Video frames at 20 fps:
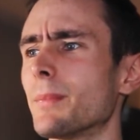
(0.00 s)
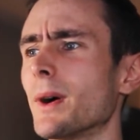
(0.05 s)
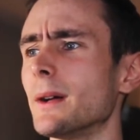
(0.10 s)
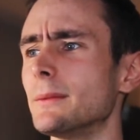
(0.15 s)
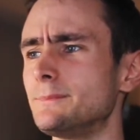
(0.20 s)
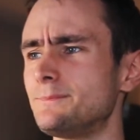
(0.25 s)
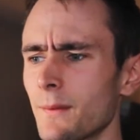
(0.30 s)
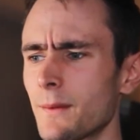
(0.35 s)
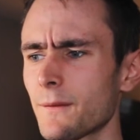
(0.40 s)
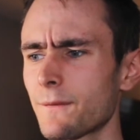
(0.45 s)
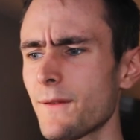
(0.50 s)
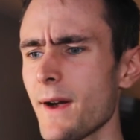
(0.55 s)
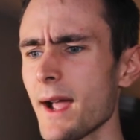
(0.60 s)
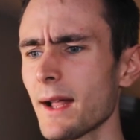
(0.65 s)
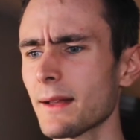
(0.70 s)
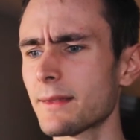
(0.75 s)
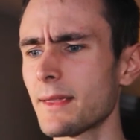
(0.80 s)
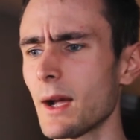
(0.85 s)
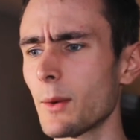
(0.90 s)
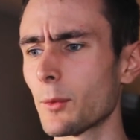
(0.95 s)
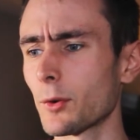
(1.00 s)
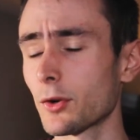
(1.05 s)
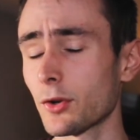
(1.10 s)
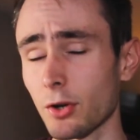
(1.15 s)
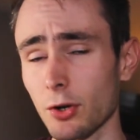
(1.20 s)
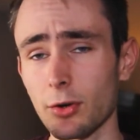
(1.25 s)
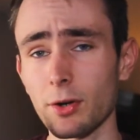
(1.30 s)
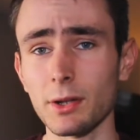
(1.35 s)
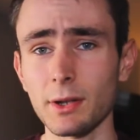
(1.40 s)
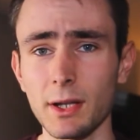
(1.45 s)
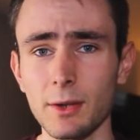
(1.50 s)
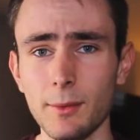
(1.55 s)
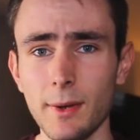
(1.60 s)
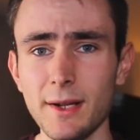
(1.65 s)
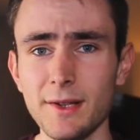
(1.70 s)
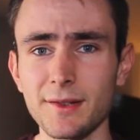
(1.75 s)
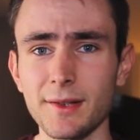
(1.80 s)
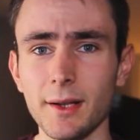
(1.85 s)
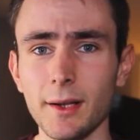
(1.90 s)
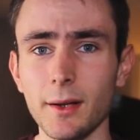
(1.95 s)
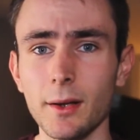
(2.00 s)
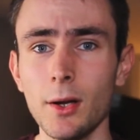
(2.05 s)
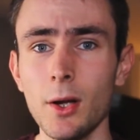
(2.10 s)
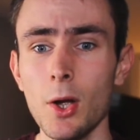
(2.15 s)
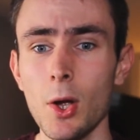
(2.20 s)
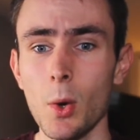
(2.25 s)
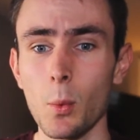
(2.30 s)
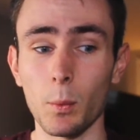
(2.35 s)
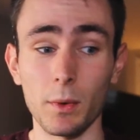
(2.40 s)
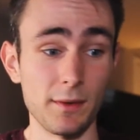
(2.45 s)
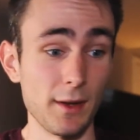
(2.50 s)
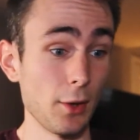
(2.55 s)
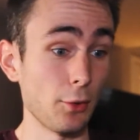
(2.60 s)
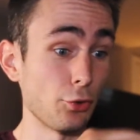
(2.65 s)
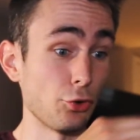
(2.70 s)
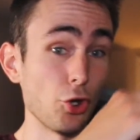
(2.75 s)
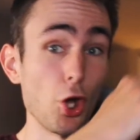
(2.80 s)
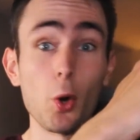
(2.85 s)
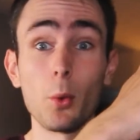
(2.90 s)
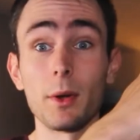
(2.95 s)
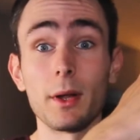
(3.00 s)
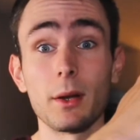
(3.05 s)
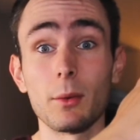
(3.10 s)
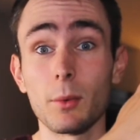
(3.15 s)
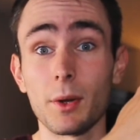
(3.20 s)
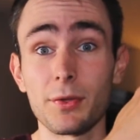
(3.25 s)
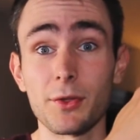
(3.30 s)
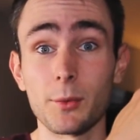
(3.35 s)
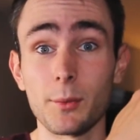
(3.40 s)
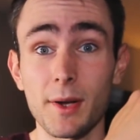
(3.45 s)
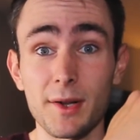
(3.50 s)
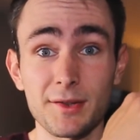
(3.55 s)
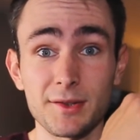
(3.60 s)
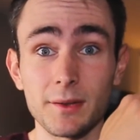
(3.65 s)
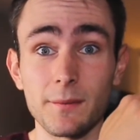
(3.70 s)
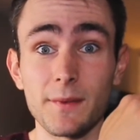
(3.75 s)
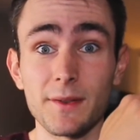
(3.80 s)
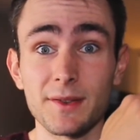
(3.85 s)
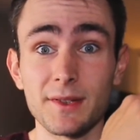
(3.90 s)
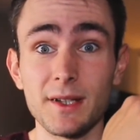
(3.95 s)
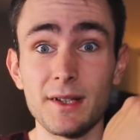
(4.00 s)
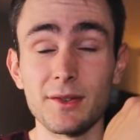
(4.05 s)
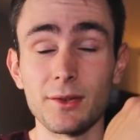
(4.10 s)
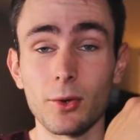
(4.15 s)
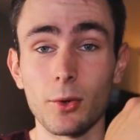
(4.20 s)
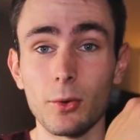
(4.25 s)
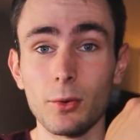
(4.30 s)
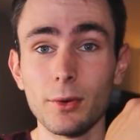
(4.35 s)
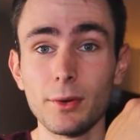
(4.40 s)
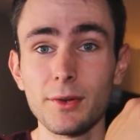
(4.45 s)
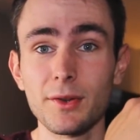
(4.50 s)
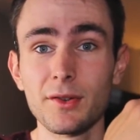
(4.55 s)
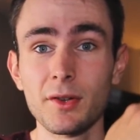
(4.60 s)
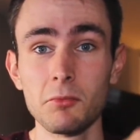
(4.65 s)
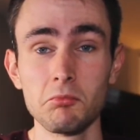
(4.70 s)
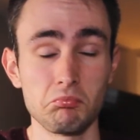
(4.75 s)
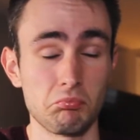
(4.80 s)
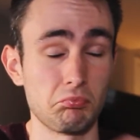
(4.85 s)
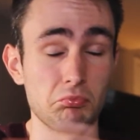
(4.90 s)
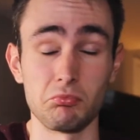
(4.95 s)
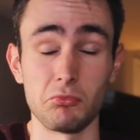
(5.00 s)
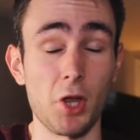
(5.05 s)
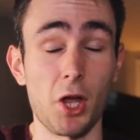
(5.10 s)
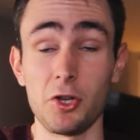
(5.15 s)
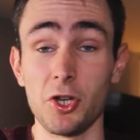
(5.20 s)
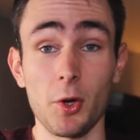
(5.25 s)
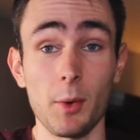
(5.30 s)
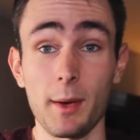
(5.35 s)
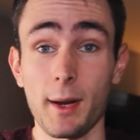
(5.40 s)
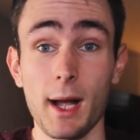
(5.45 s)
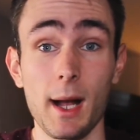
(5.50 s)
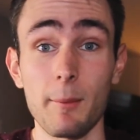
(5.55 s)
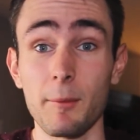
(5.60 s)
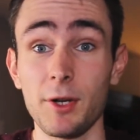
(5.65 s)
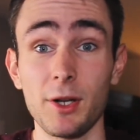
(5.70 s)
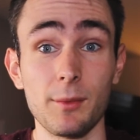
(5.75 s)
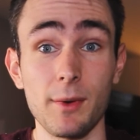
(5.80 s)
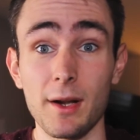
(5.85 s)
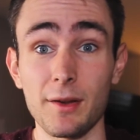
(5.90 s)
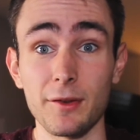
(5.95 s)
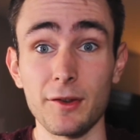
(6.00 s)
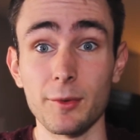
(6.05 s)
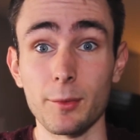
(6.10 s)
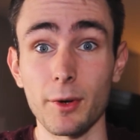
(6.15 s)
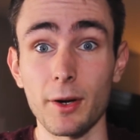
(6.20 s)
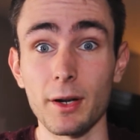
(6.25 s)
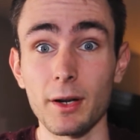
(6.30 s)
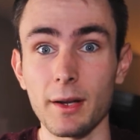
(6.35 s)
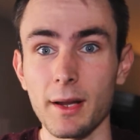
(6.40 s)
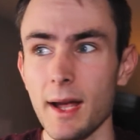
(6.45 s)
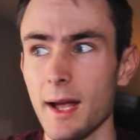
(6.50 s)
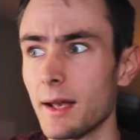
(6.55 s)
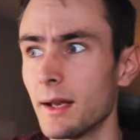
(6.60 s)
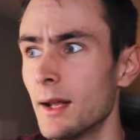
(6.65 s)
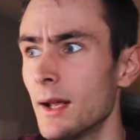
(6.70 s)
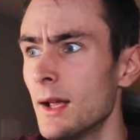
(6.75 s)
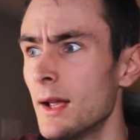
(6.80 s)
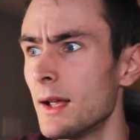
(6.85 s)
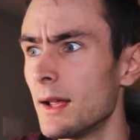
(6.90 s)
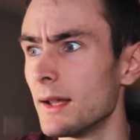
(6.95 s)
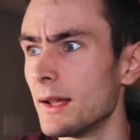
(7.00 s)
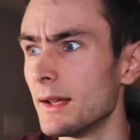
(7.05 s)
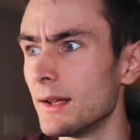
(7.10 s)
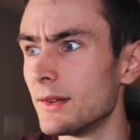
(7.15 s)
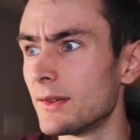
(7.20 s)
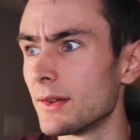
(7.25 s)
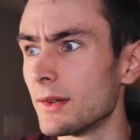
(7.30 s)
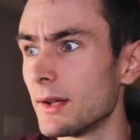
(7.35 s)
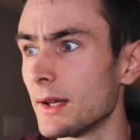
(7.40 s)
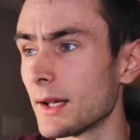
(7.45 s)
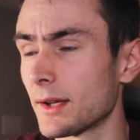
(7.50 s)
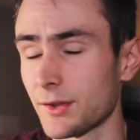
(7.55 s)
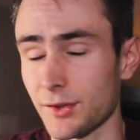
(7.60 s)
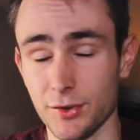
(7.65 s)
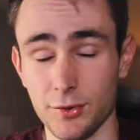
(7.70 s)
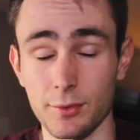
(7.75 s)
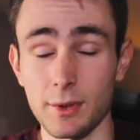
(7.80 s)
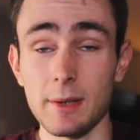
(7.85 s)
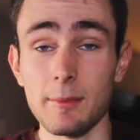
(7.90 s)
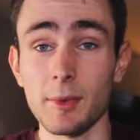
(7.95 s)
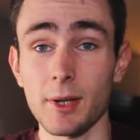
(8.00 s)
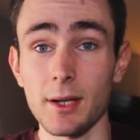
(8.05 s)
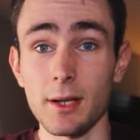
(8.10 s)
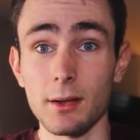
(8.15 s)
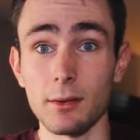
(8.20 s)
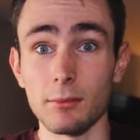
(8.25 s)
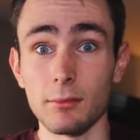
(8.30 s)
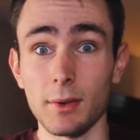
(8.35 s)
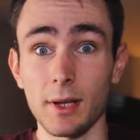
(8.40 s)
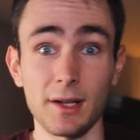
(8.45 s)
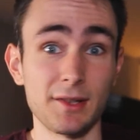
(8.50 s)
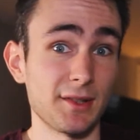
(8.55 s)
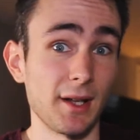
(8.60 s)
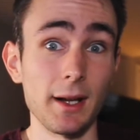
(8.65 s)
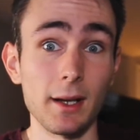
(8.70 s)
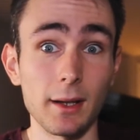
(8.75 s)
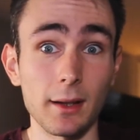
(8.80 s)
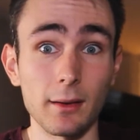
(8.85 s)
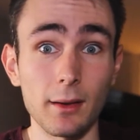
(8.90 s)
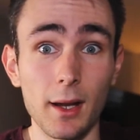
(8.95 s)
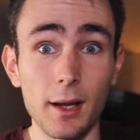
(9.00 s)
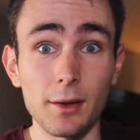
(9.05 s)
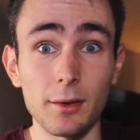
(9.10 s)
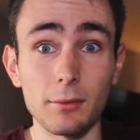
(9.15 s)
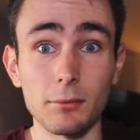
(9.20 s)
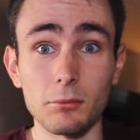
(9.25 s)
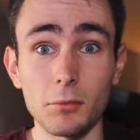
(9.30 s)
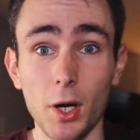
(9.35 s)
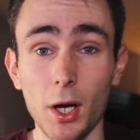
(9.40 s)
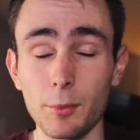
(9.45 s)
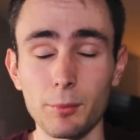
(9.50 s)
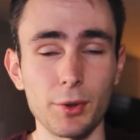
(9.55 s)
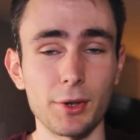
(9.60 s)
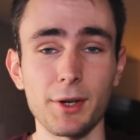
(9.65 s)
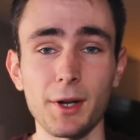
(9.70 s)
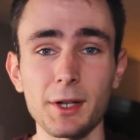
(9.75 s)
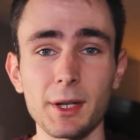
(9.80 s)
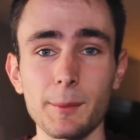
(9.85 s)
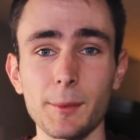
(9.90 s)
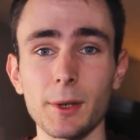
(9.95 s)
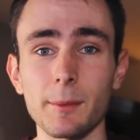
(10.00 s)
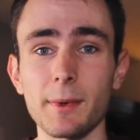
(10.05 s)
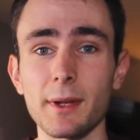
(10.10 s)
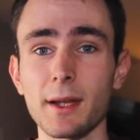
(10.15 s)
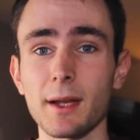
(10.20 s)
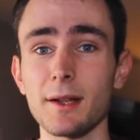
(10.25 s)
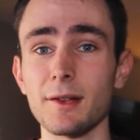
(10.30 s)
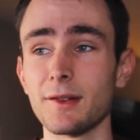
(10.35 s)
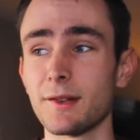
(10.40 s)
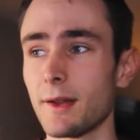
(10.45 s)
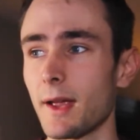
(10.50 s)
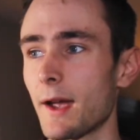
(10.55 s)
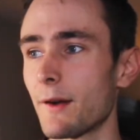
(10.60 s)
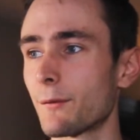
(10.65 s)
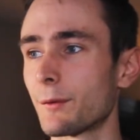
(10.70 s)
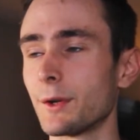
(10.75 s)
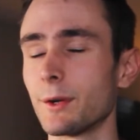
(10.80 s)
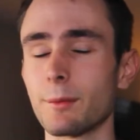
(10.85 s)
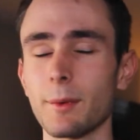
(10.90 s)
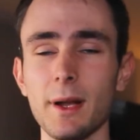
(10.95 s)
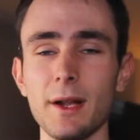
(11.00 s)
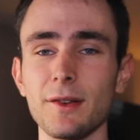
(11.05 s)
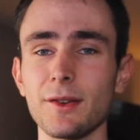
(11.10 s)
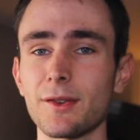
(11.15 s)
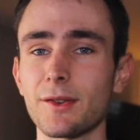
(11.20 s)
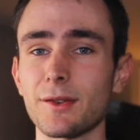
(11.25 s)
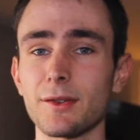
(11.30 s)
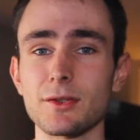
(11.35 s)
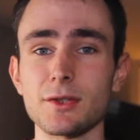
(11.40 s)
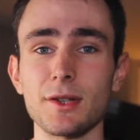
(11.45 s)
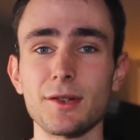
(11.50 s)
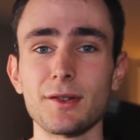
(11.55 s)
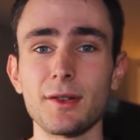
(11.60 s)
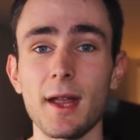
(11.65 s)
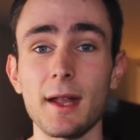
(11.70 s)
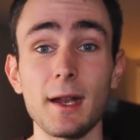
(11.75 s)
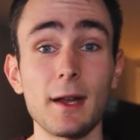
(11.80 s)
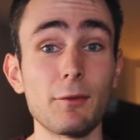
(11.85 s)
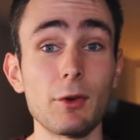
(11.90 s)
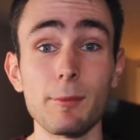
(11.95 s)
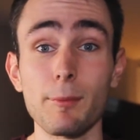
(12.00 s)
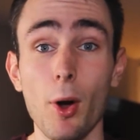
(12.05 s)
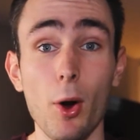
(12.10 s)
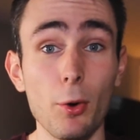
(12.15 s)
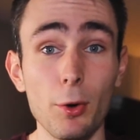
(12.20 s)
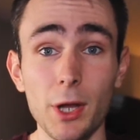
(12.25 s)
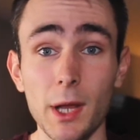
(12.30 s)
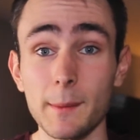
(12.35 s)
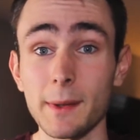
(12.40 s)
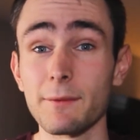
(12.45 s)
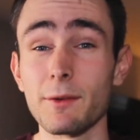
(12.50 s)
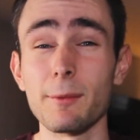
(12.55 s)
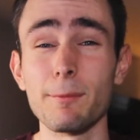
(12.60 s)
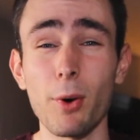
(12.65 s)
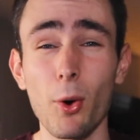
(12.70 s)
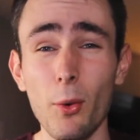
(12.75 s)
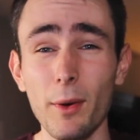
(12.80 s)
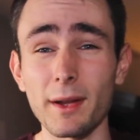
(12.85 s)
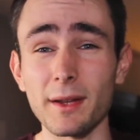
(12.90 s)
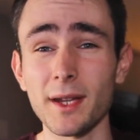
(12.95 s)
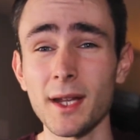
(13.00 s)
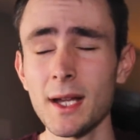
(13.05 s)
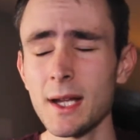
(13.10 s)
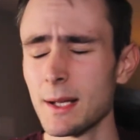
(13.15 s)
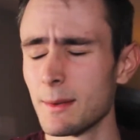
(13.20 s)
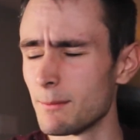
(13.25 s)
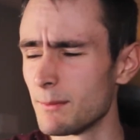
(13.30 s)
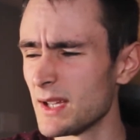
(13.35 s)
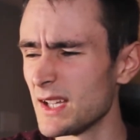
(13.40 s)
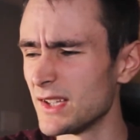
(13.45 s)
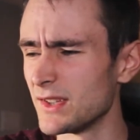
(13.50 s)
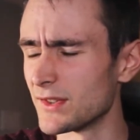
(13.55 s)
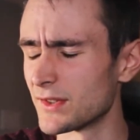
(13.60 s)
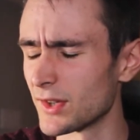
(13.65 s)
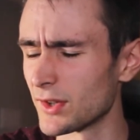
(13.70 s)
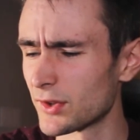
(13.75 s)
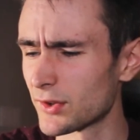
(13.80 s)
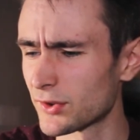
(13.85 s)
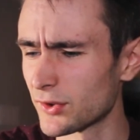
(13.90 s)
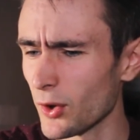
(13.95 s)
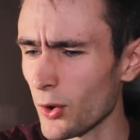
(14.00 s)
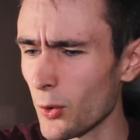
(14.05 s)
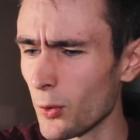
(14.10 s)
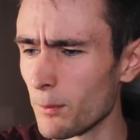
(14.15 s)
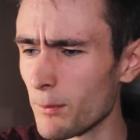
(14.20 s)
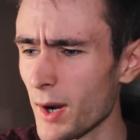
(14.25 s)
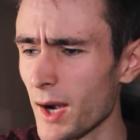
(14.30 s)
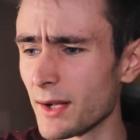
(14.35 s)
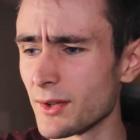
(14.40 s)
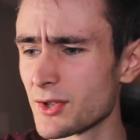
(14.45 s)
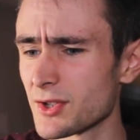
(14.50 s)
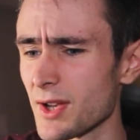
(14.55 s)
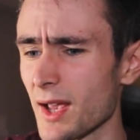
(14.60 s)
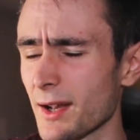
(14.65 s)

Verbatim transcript: But the fact that we're currently racing without knowing what the rest of the season holds, not knowing how many races we're going to get, is extremely exciting and unpredictable because every race, just in every podium, every point means so much.